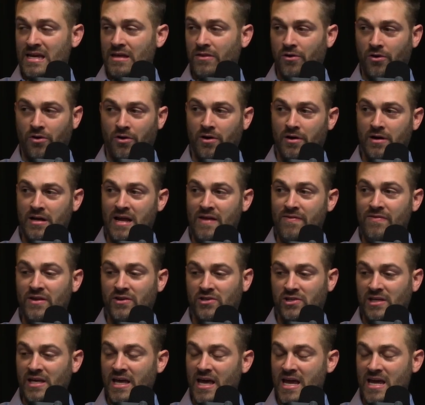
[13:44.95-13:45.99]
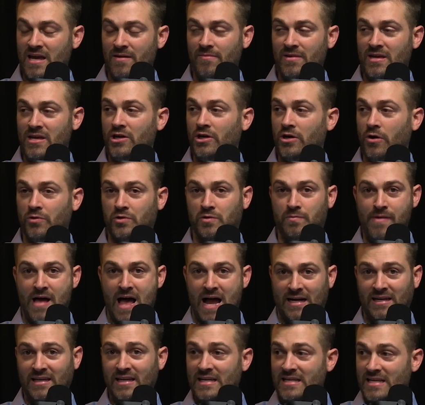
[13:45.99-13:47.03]
either in this game he goes
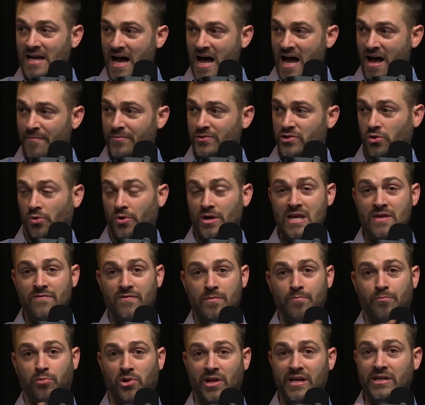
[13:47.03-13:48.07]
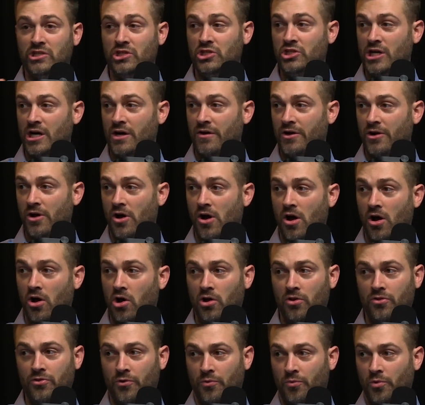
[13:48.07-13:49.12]
back to Dobbs or even plays Jaren
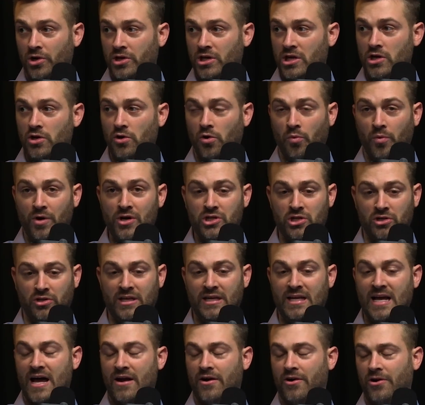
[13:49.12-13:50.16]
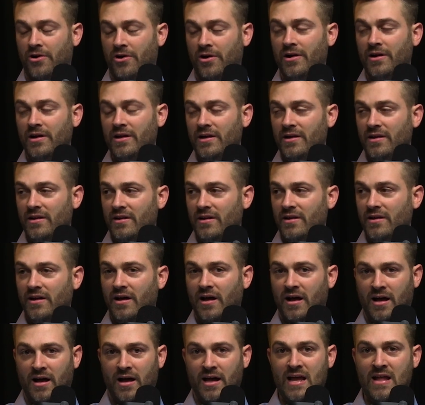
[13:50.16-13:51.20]
Hall, the rookie who originally got hurt
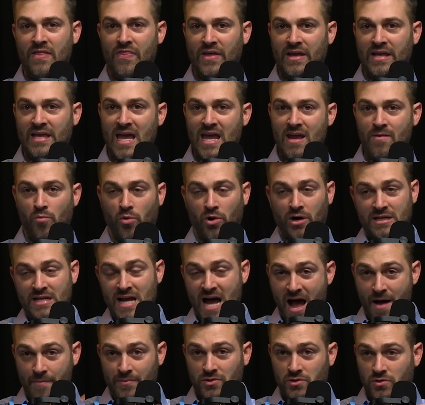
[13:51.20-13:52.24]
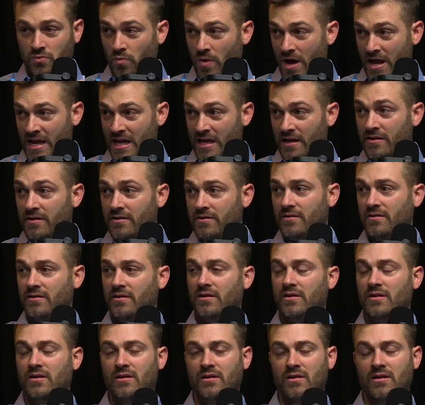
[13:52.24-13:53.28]
in the game where Dobbs went in
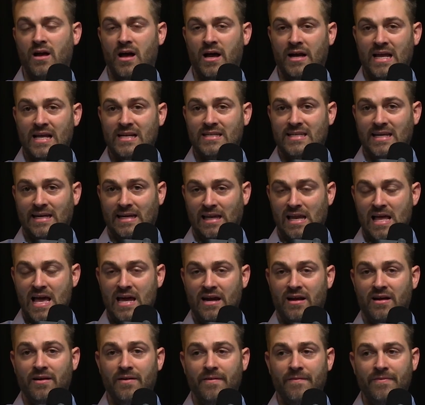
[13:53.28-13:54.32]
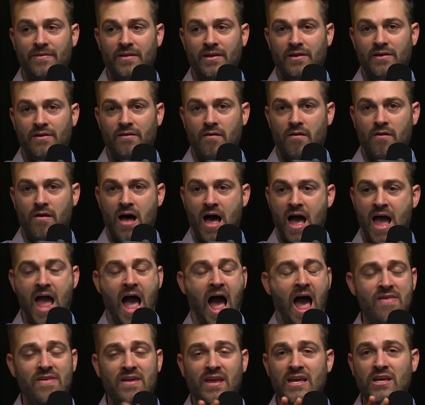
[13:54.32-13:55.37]
against Atlanta.
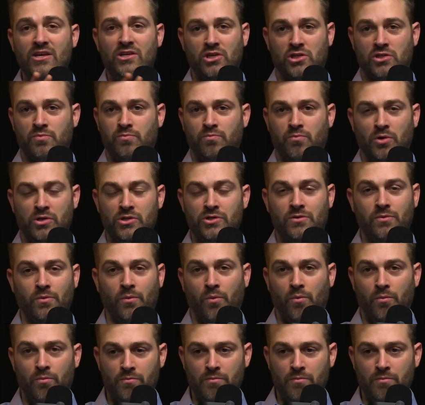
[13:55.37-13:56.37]
I think he's just was